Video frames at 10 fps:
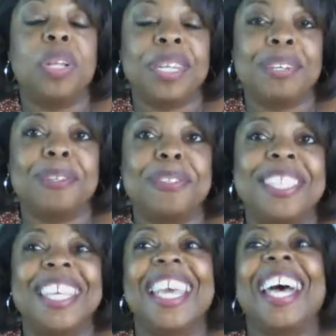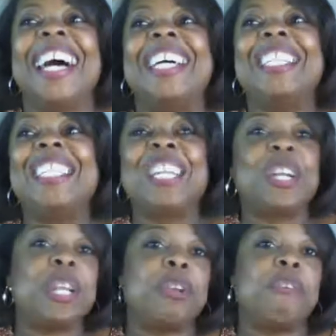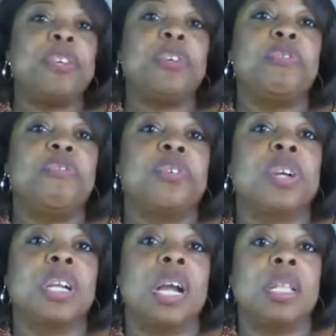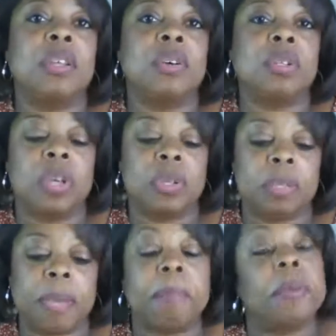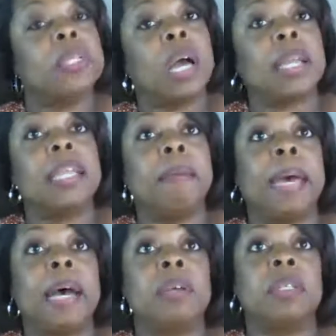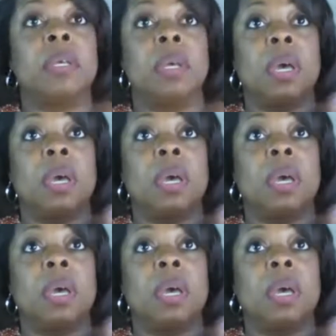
Nichols did an interview for a local Tulsa paper talking about